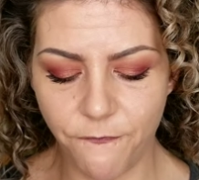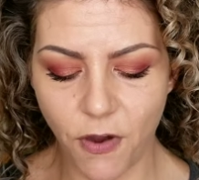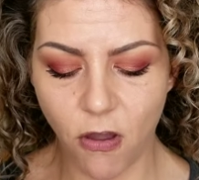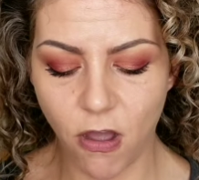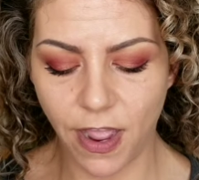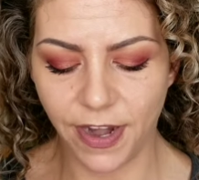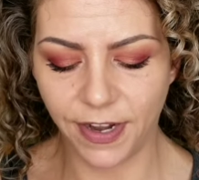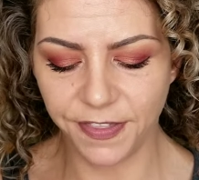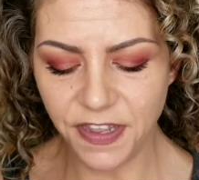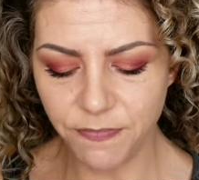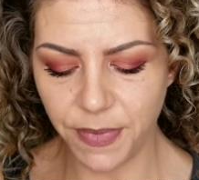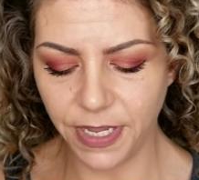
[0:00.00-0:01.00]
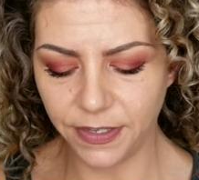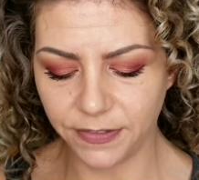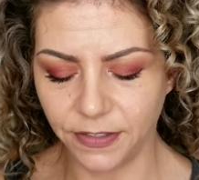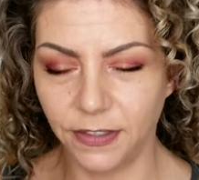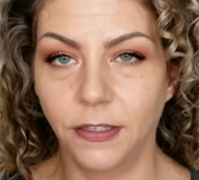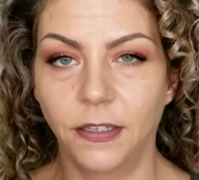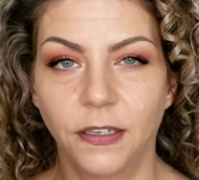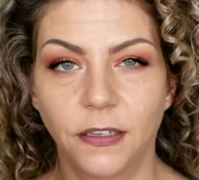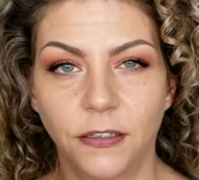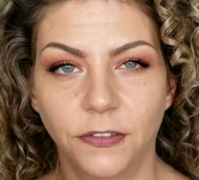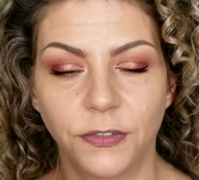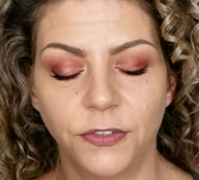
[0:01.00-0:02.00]
Fawn. I think Mink is a
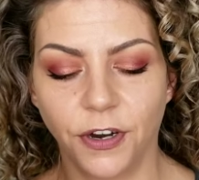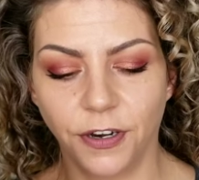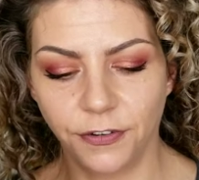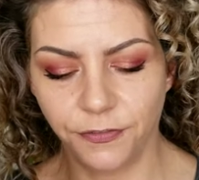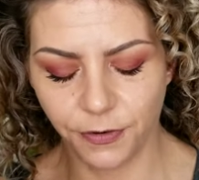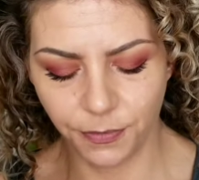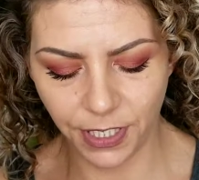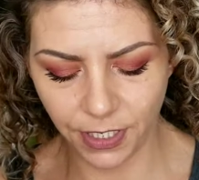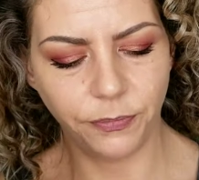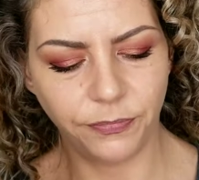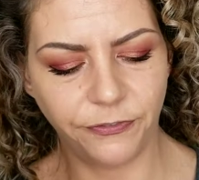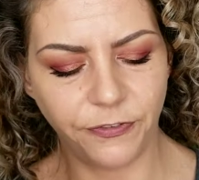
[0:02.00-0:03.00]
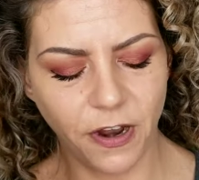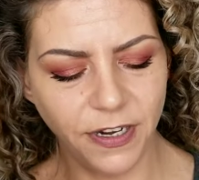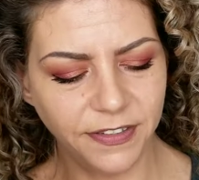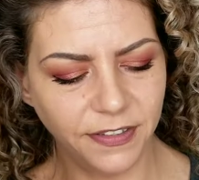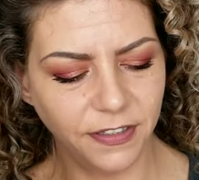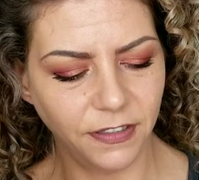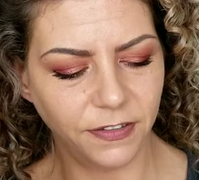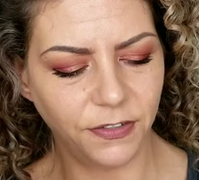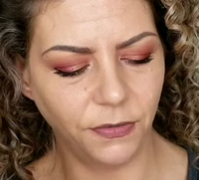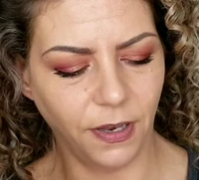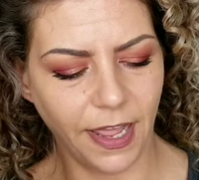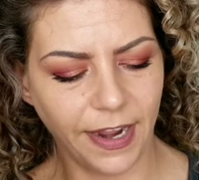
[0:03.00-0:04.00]
little too dark for me. Fawn is a little
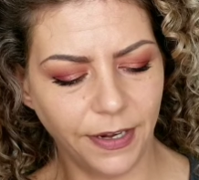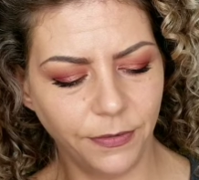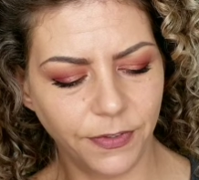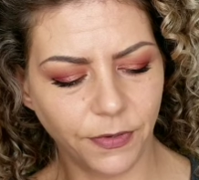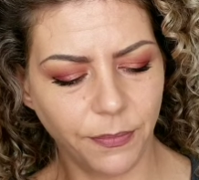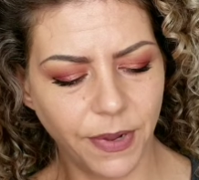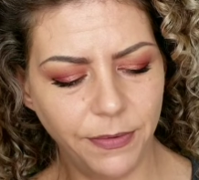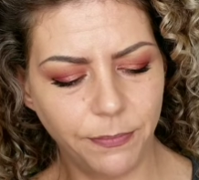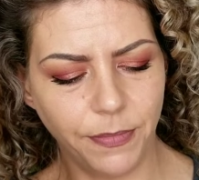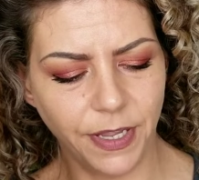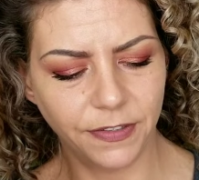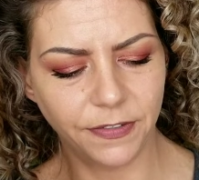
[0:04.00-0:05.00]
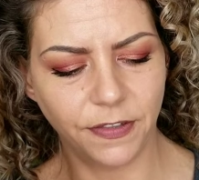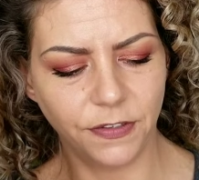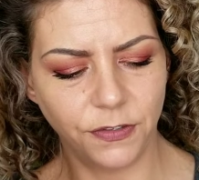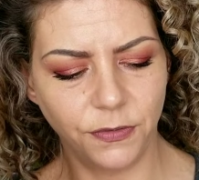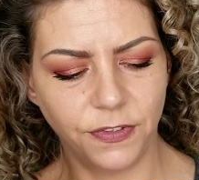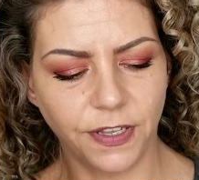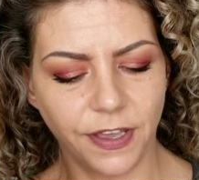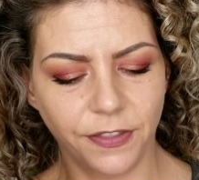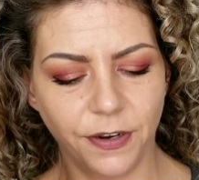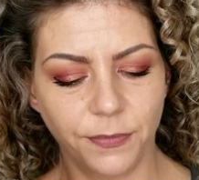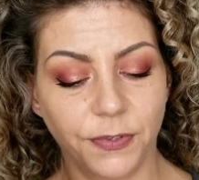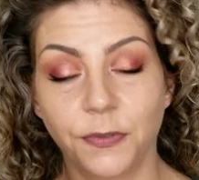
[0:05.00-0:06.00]
too light, so I might mix the two
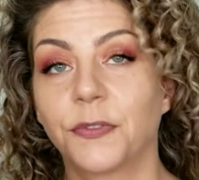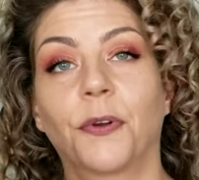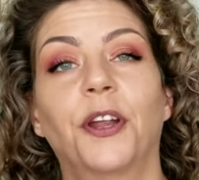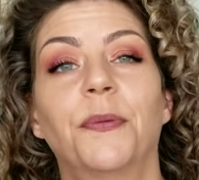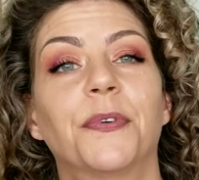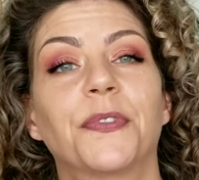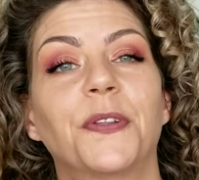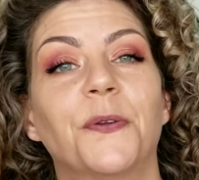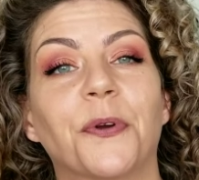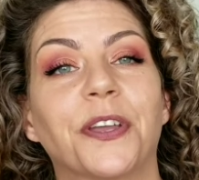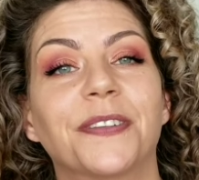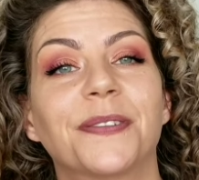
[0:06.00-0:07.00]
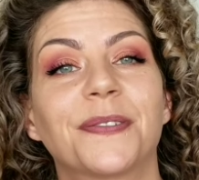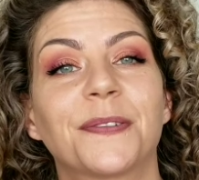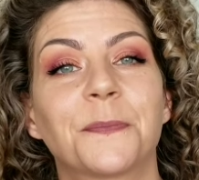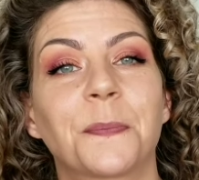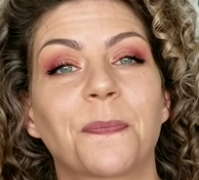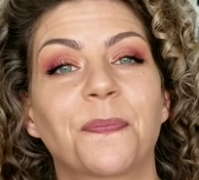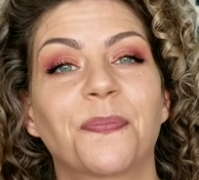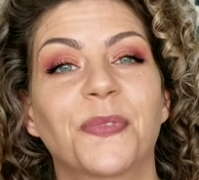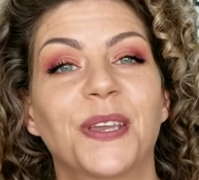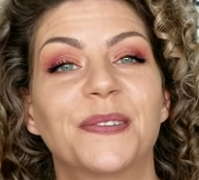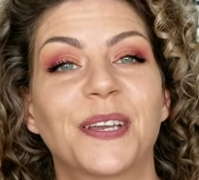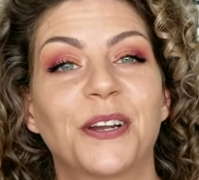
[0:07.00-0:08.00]
together. I'm so sorry about the noise.
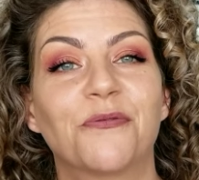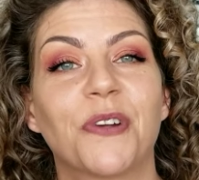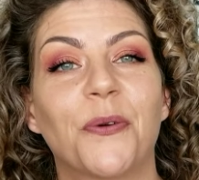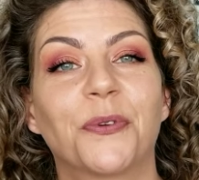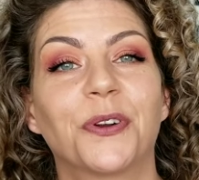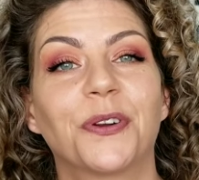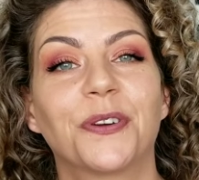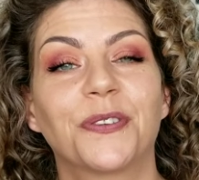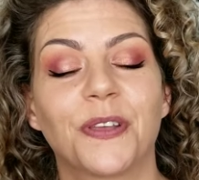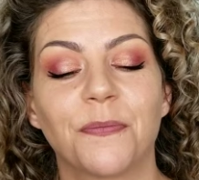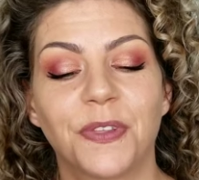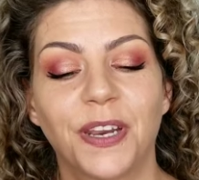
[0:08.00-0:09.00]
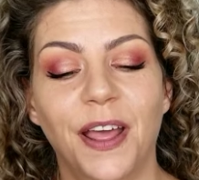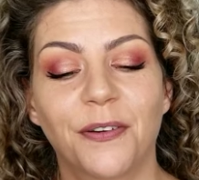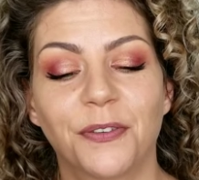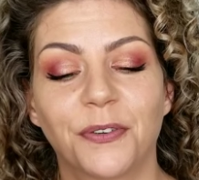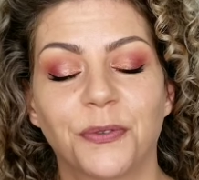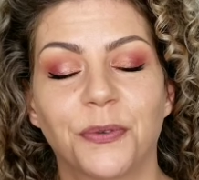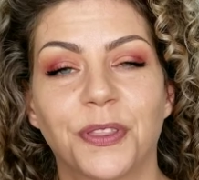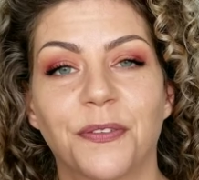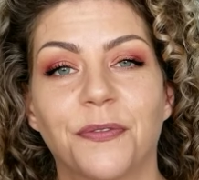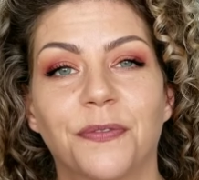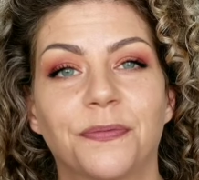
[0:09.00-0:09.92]
It's like a router or something. I don't know what the